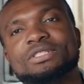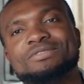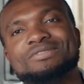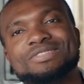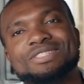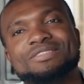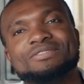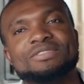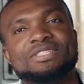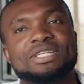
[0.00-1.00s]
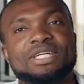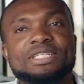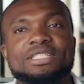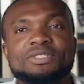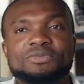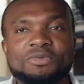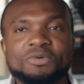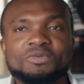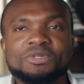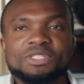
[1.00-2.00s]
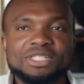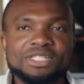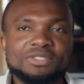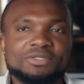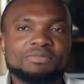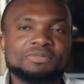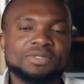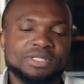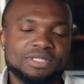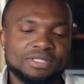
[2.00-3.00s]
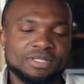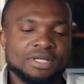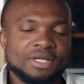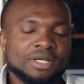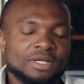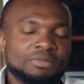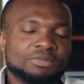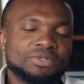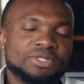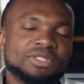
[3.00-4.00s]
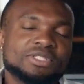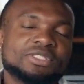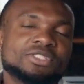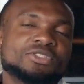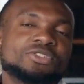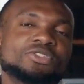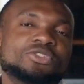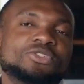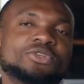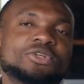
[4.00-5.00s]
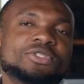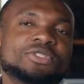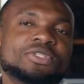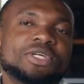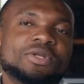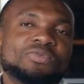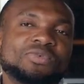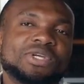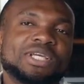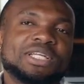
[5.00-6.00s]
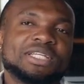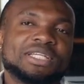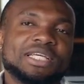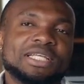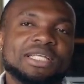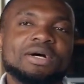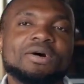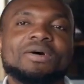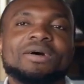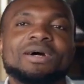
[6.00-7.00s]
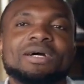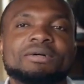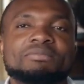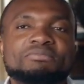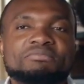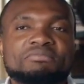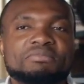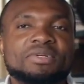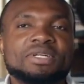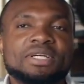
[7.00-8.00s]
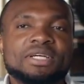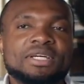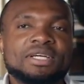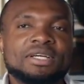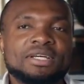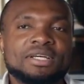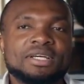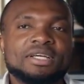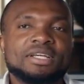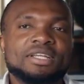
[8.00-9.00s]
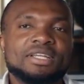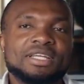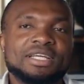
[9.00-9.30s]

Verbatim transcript: as it is in its design. The coming months will reveal whether Tesla can overcome these hurdles and solidify the Cybertruck as a triumph of innovation and execution.